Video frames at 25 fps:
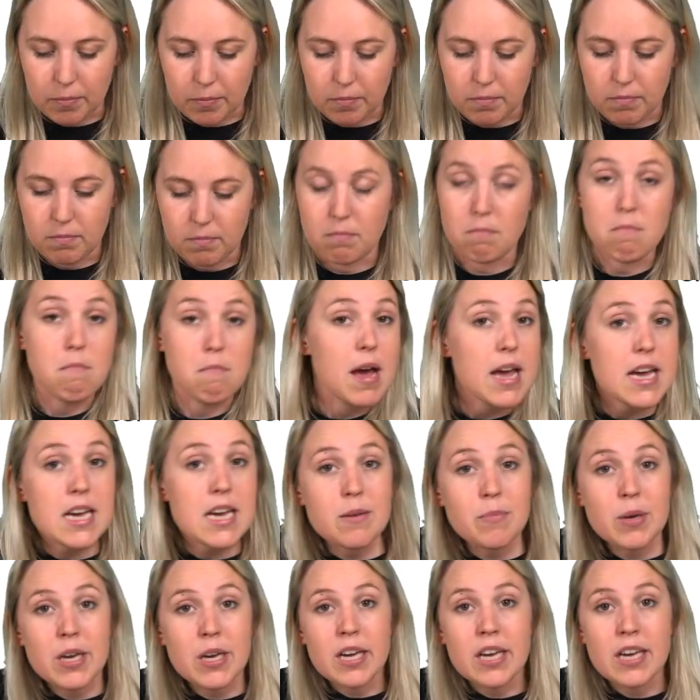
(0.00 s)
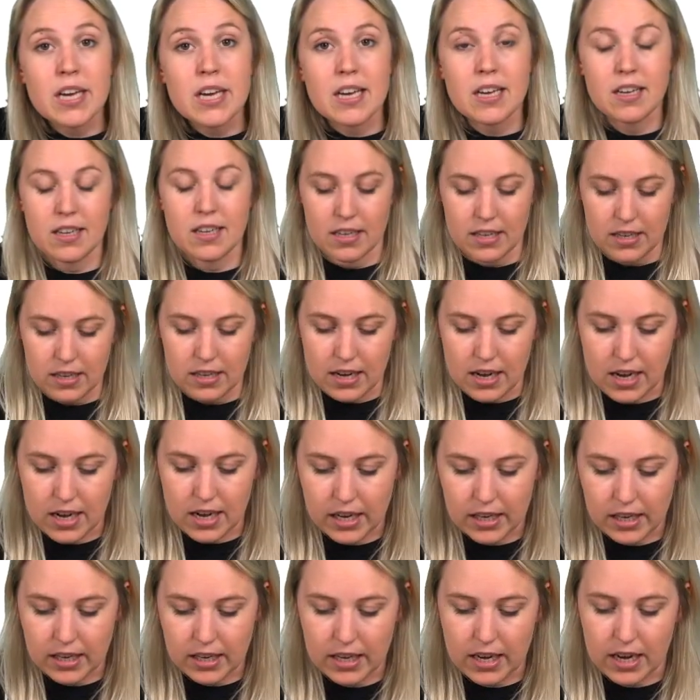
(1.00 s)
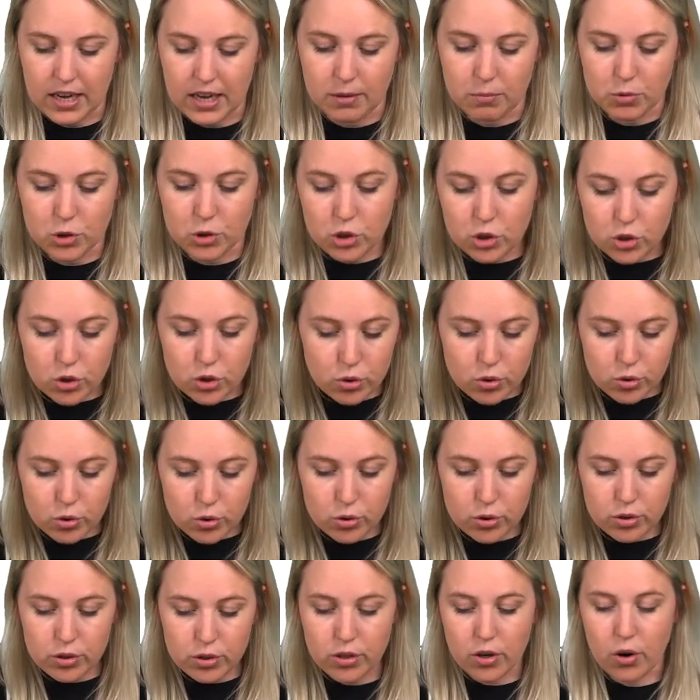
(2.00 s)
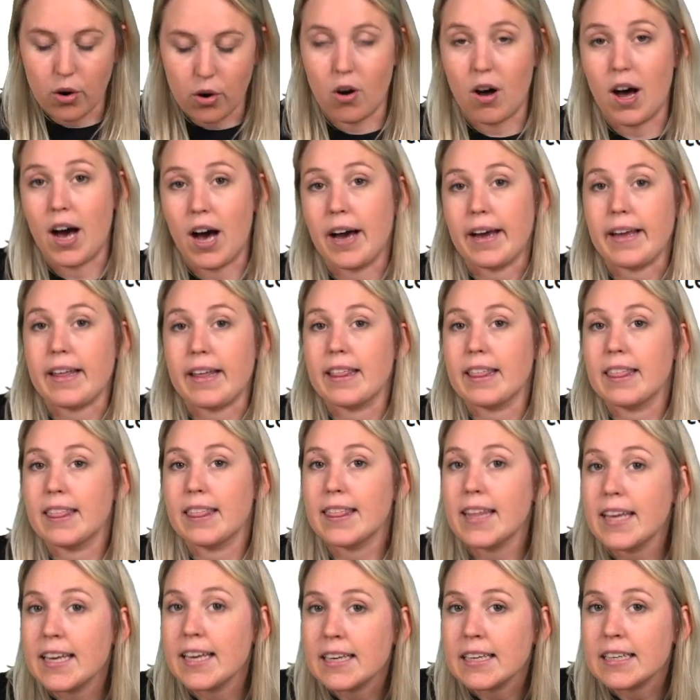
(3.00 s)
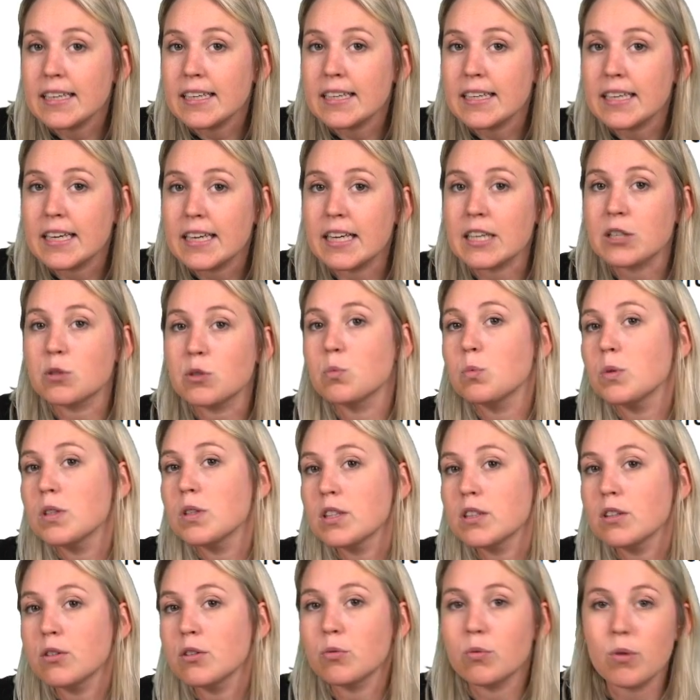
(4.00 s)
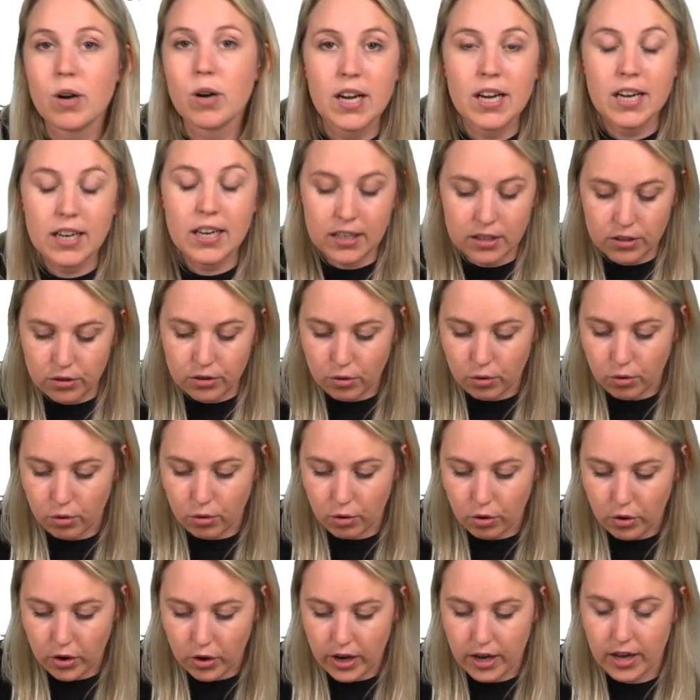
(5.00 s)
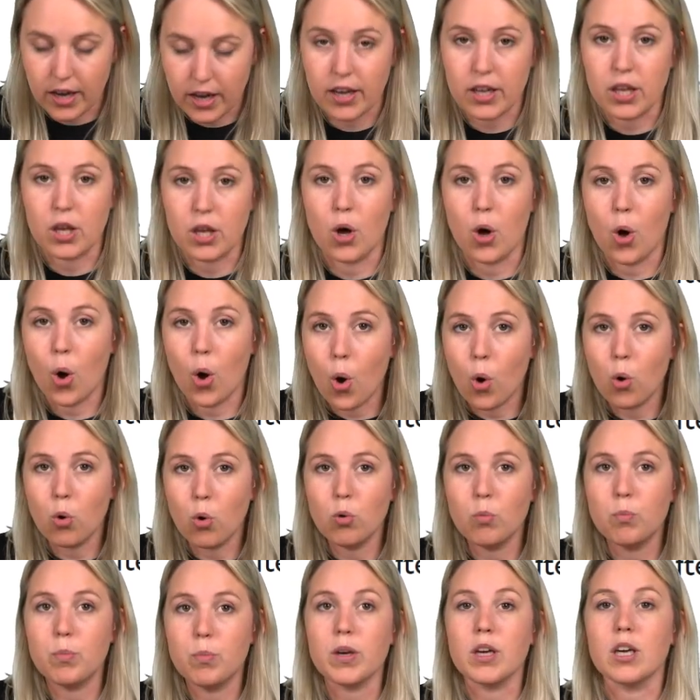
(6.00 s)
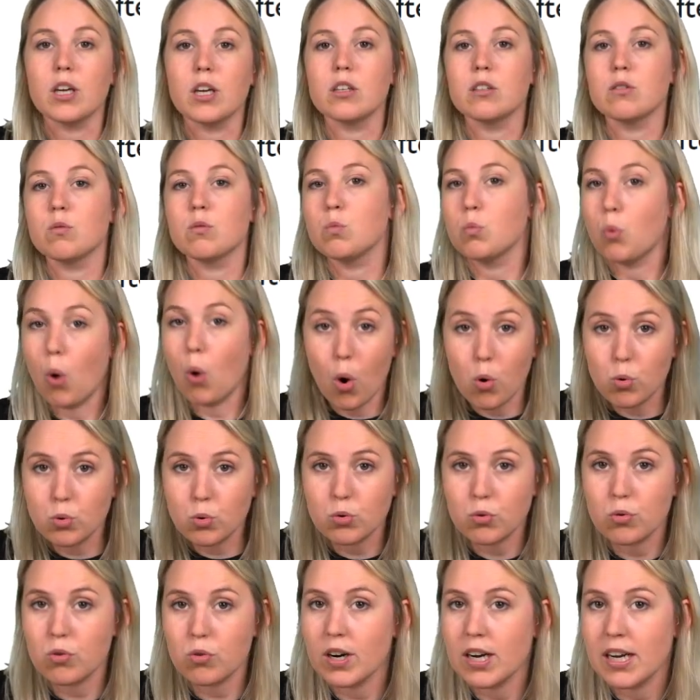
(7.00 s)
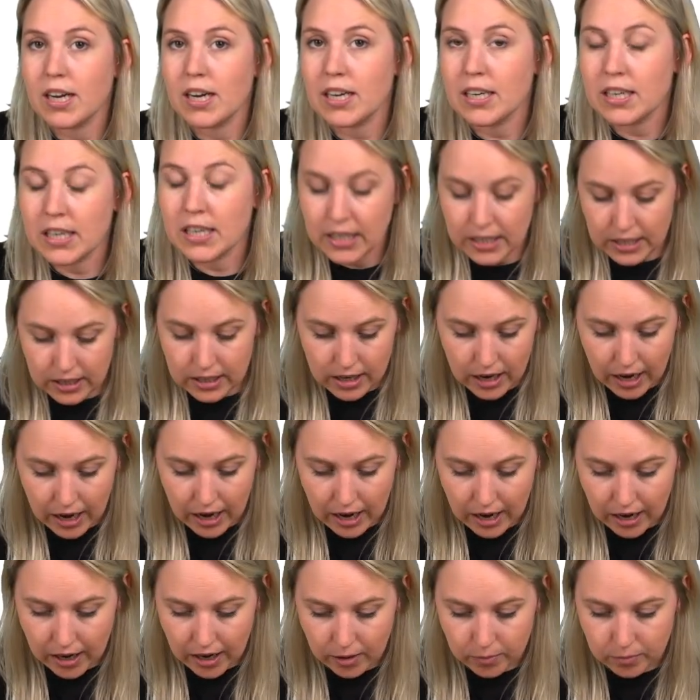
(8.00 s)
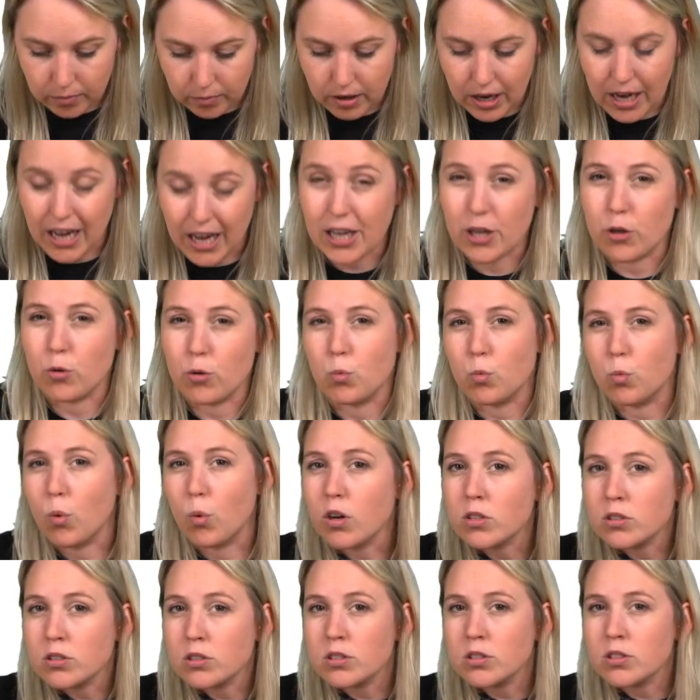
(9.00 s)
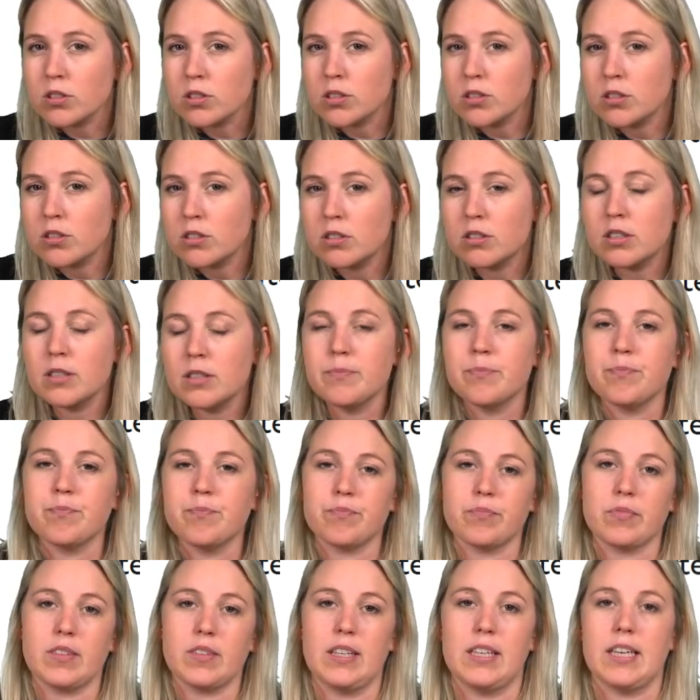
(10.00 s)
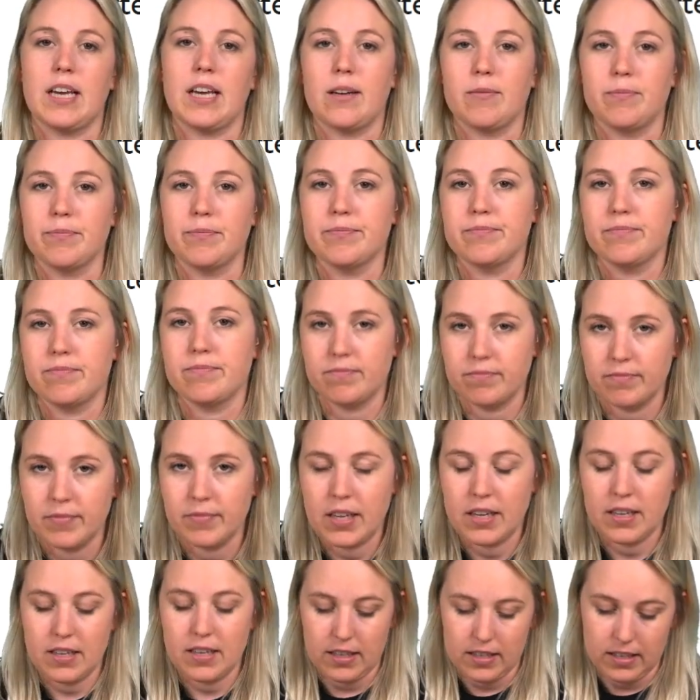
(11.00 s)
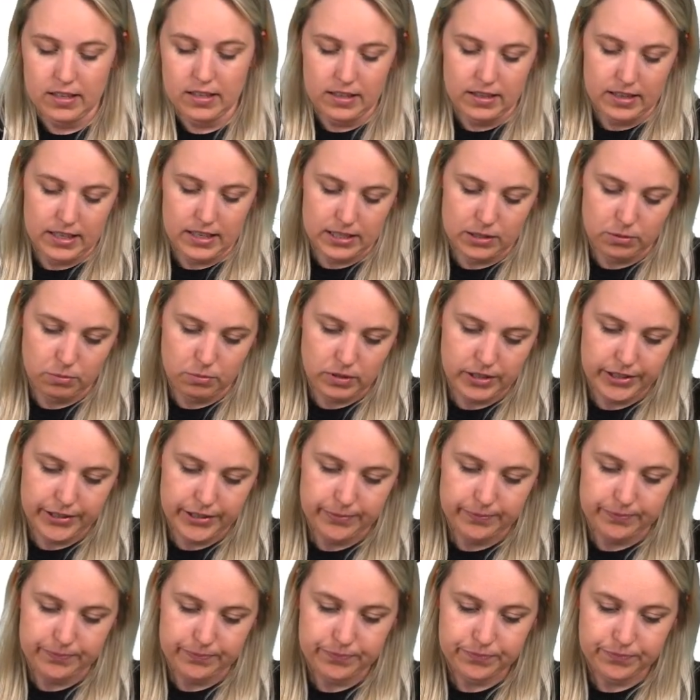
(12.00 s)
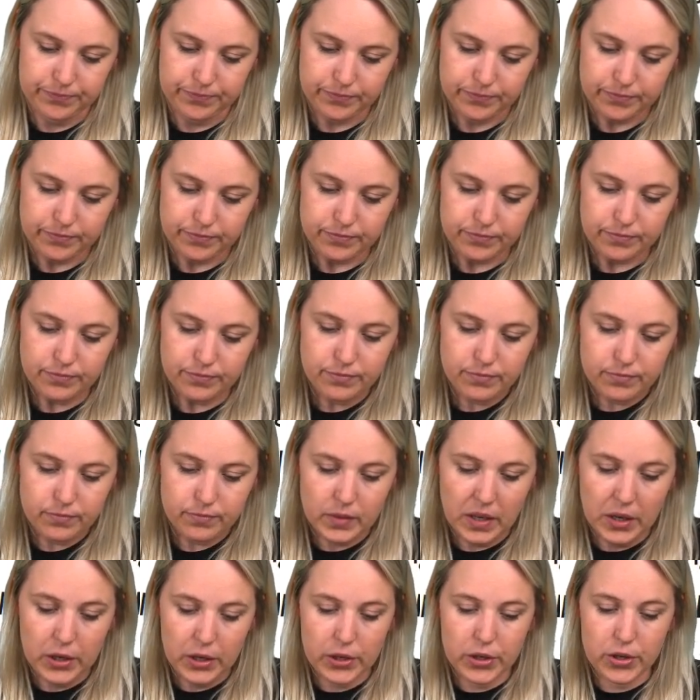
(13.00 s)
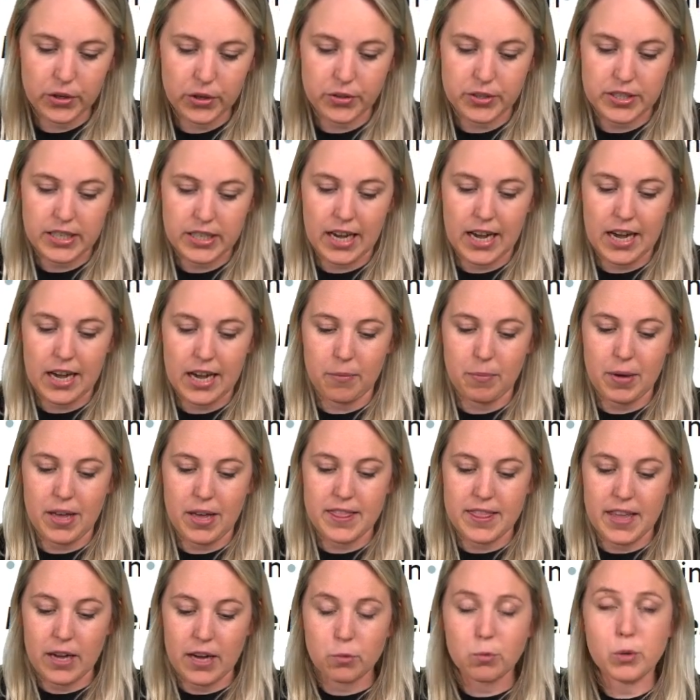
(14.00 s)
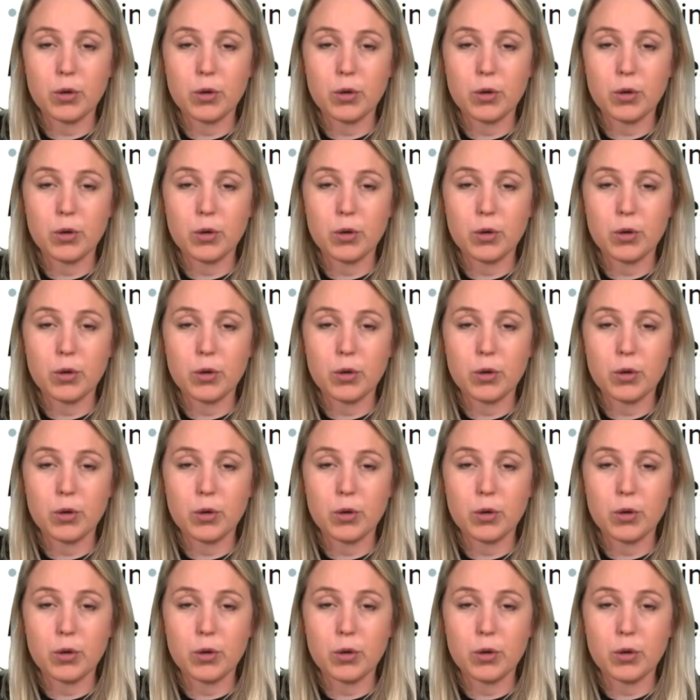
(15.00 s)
maybe, I'm sure, or I think it will rain, or I hope it won't rain. I wonder. Yeah, that's why. Good. And then